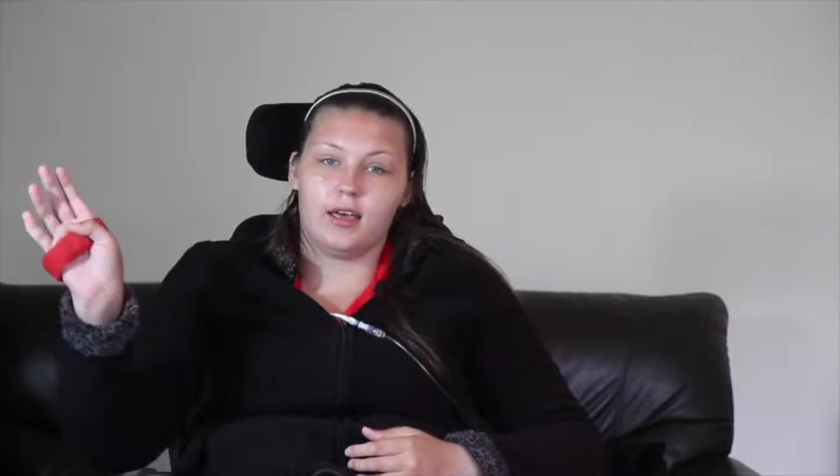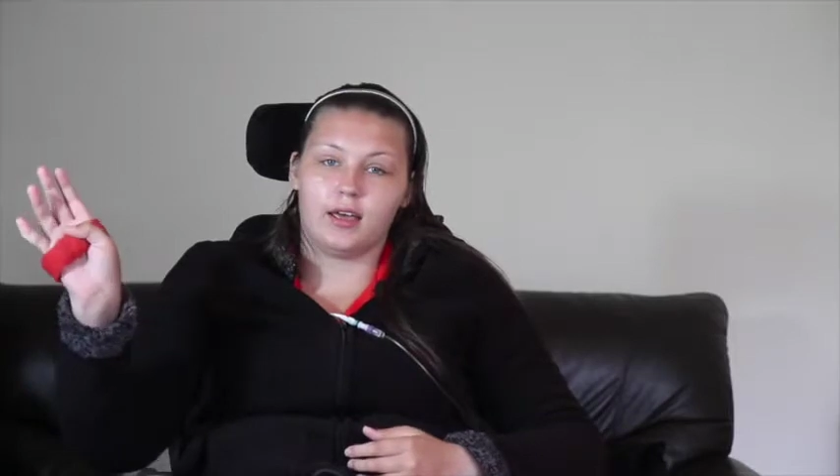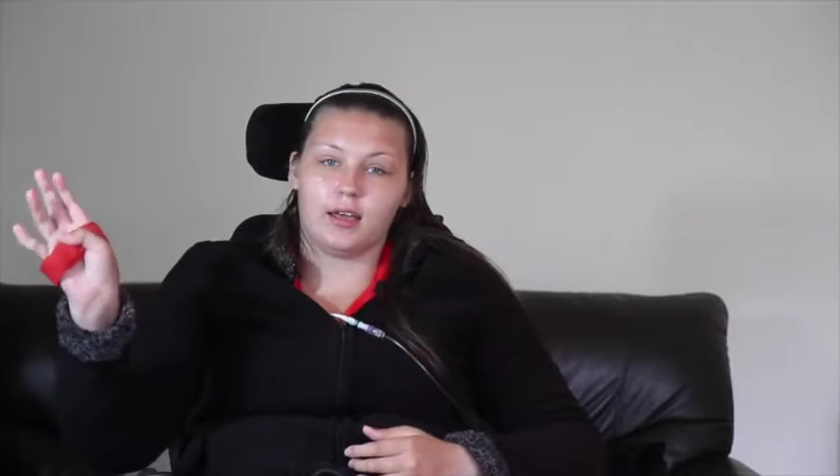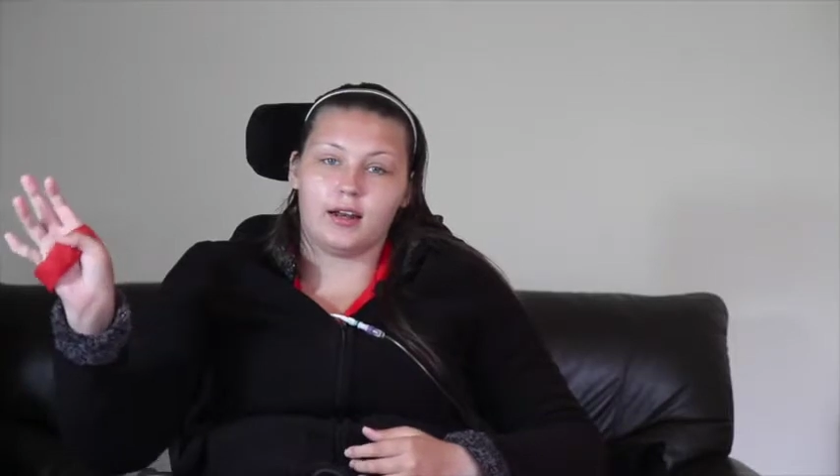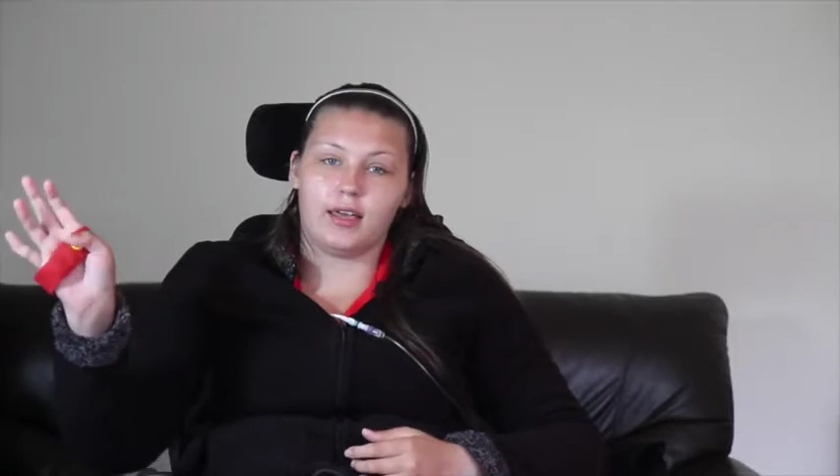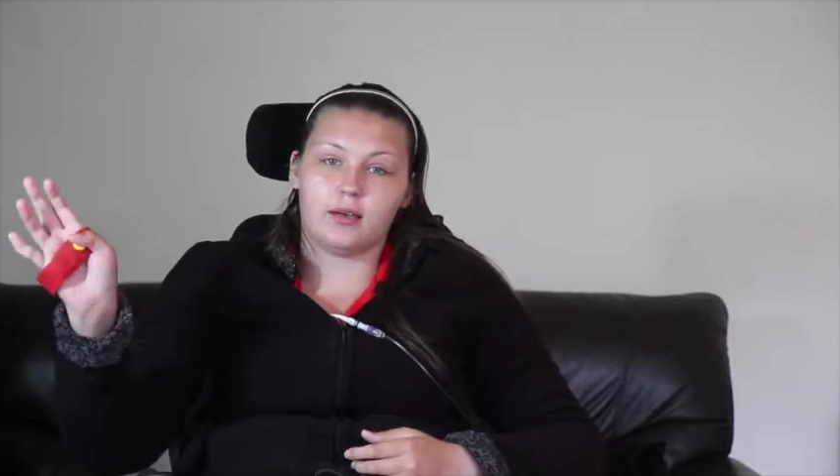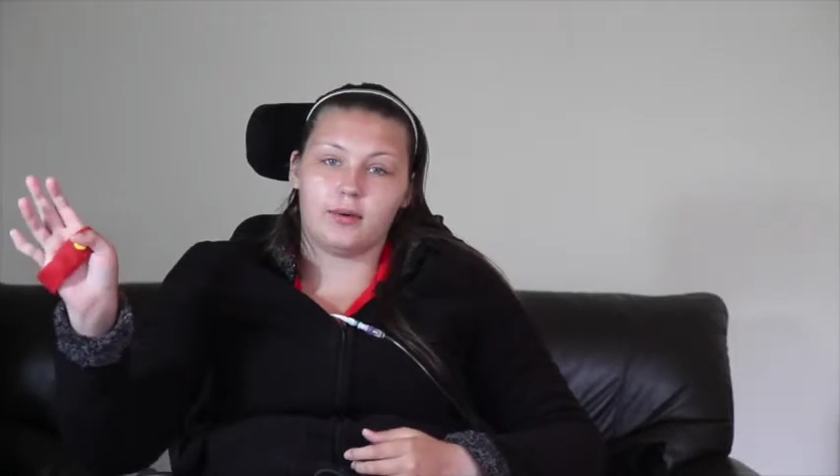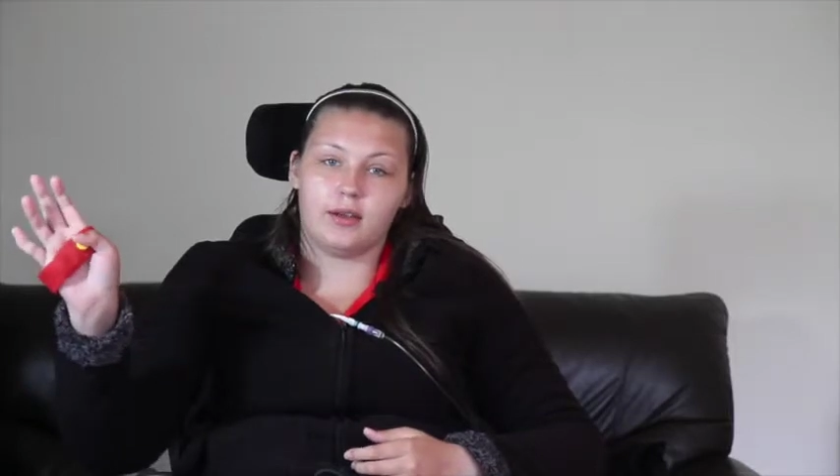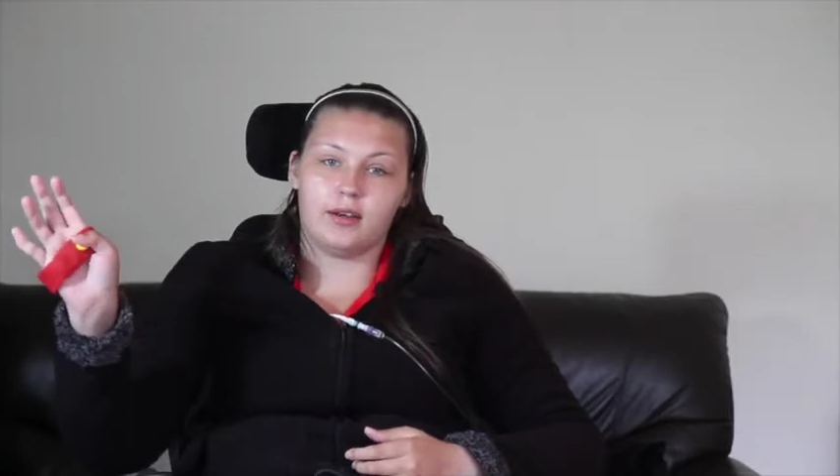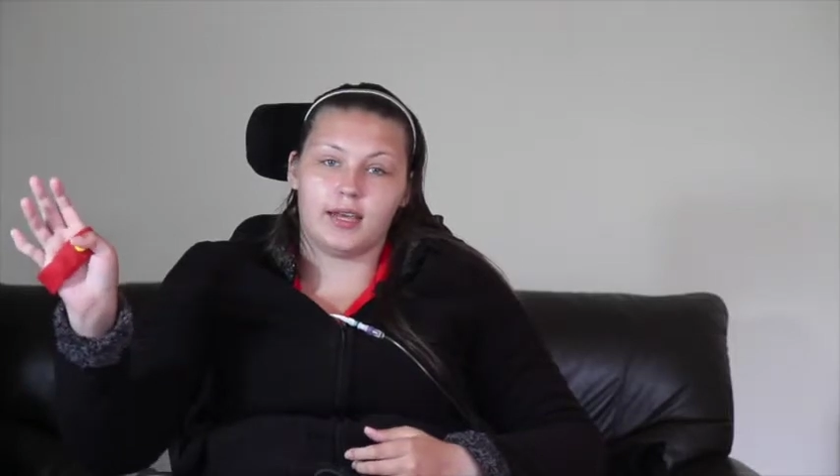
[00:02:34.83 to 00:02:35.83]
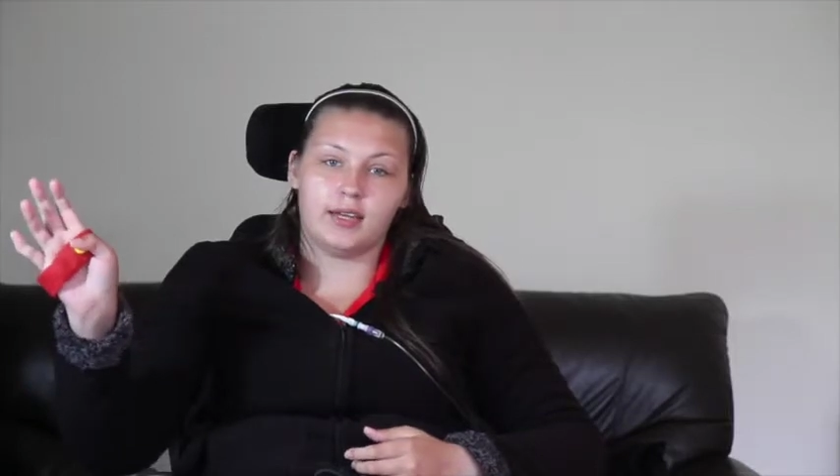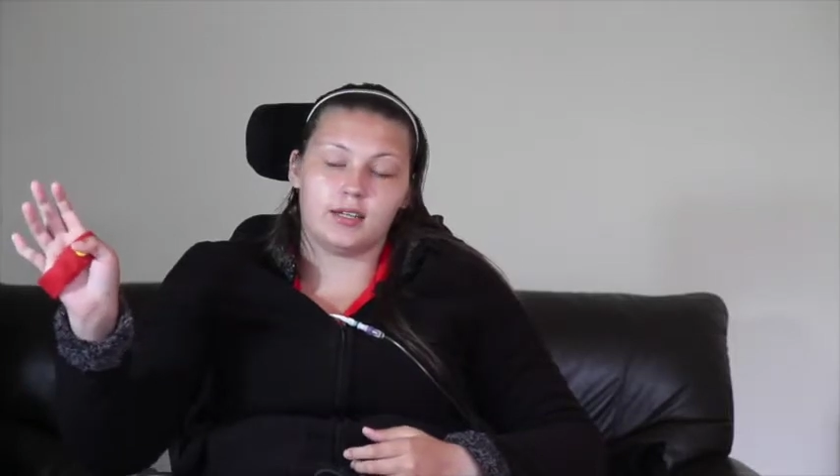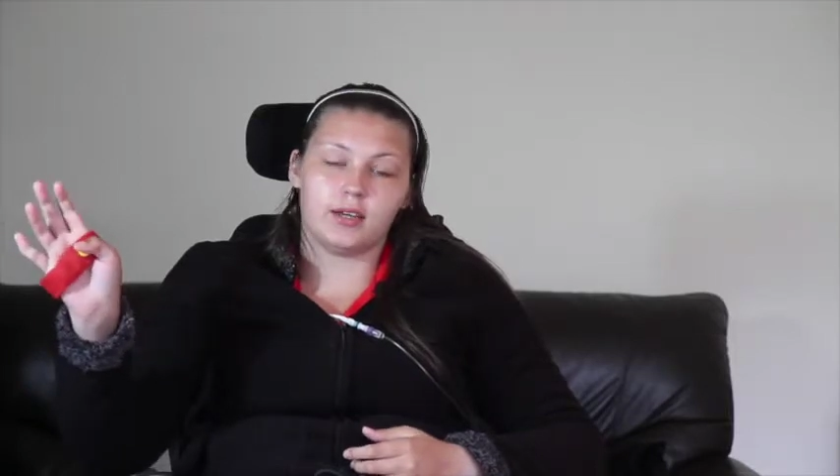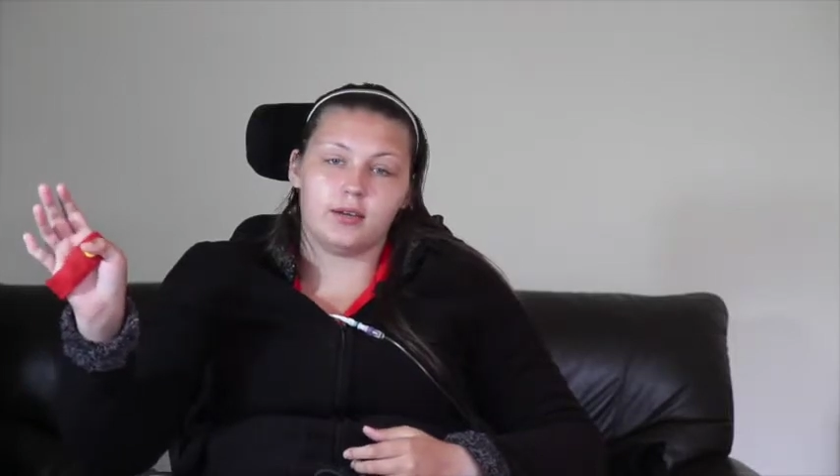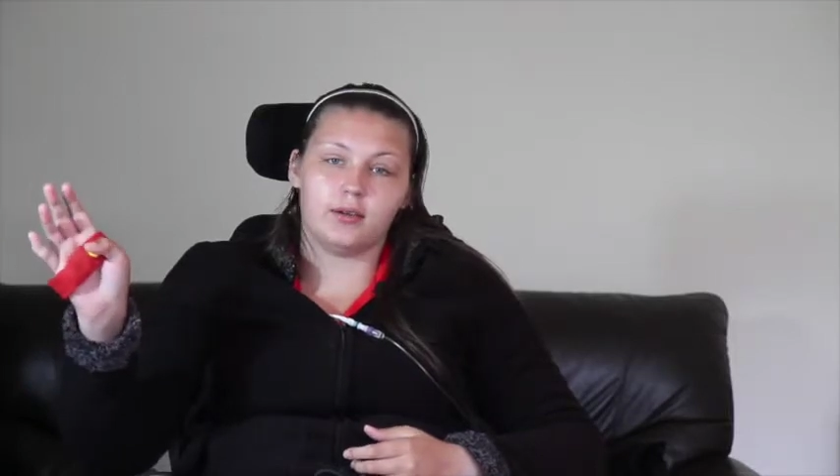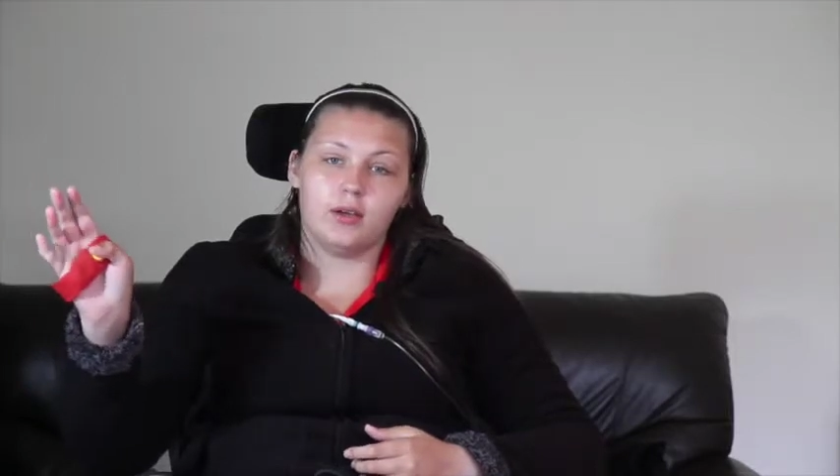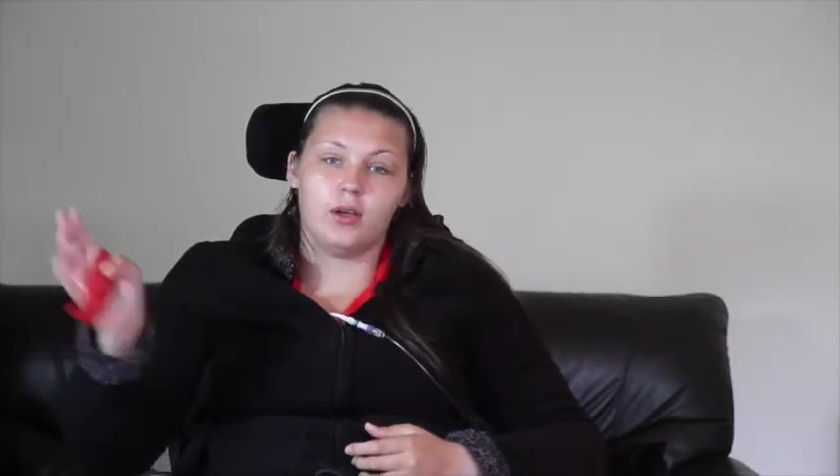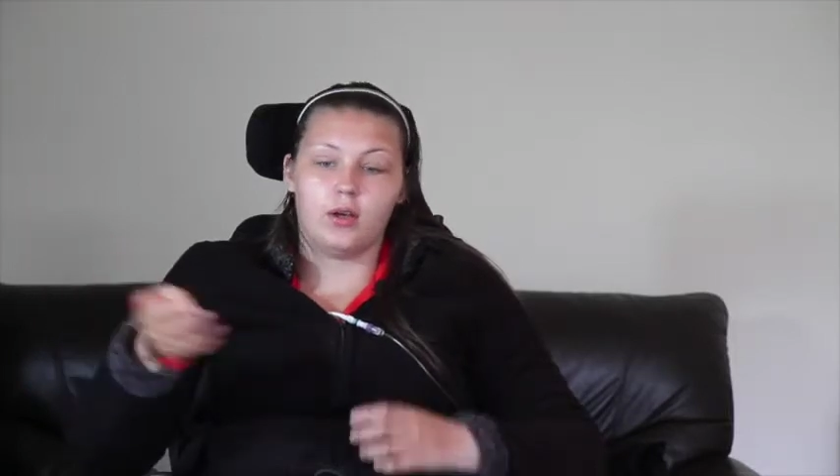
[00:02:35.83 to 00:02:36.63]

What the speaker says: and click when you need to.